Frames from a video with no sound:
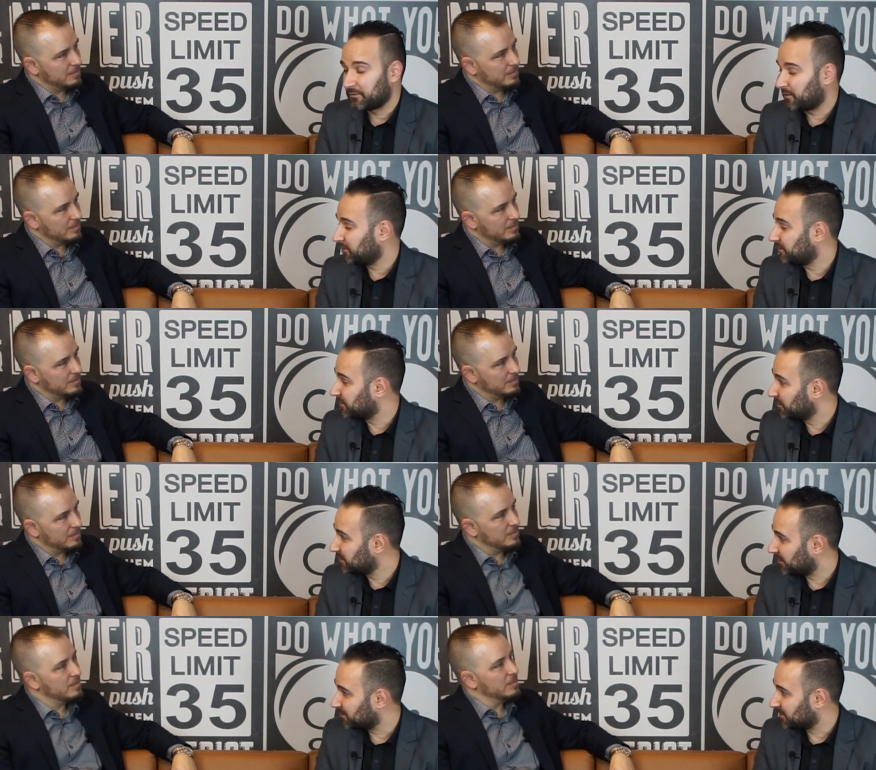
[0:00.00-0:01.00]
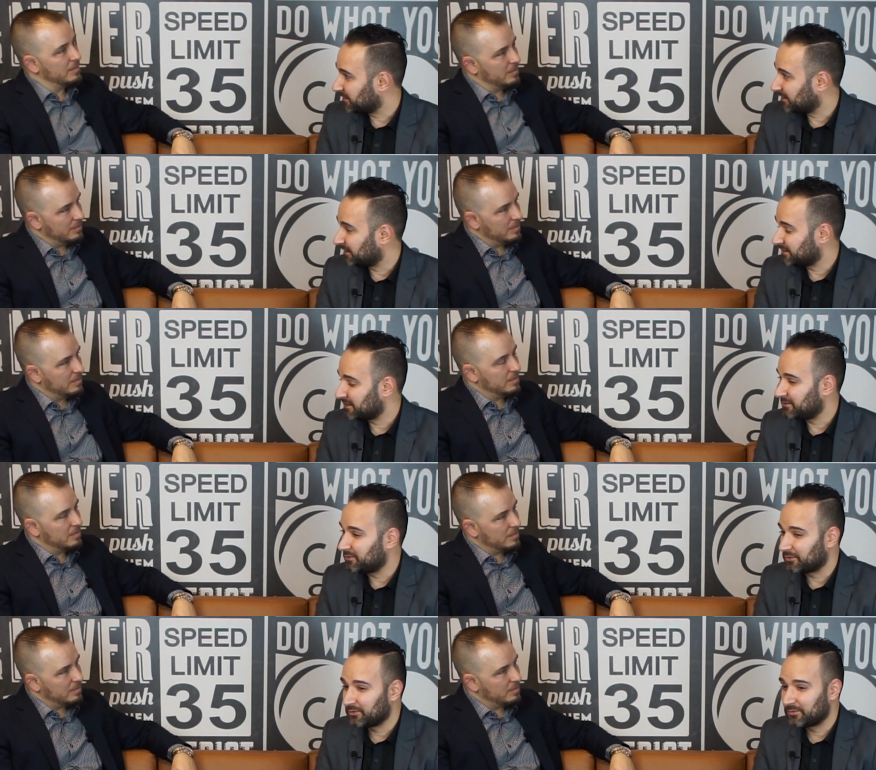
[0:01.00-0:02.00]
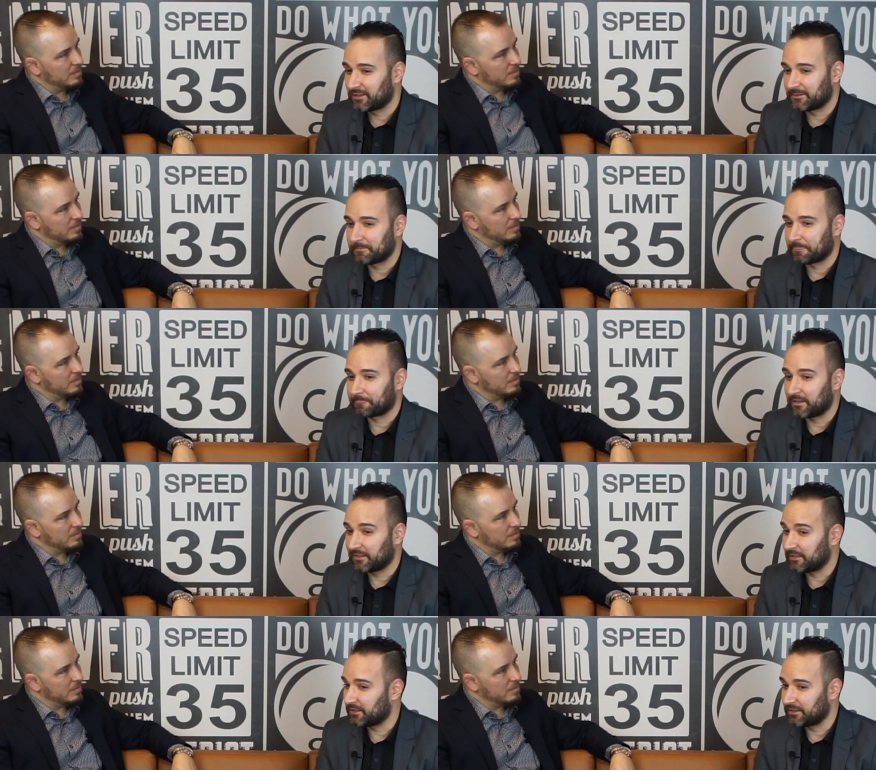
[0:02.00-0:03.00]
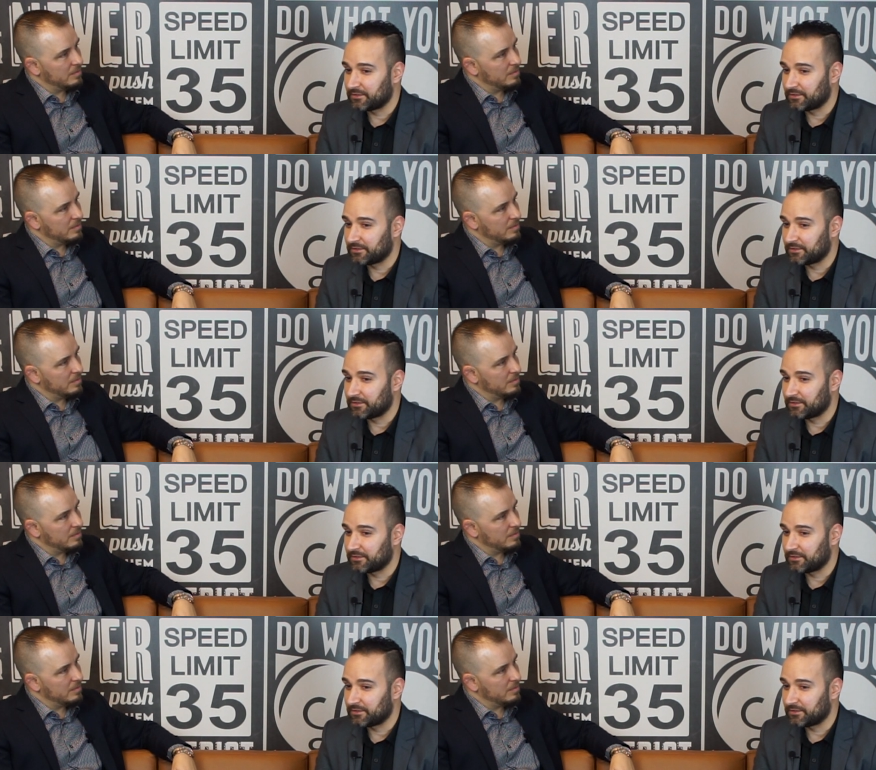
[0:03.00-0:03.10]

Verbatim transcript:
Speaker 1: I followed his footsteps. And I said, you know, um, I like that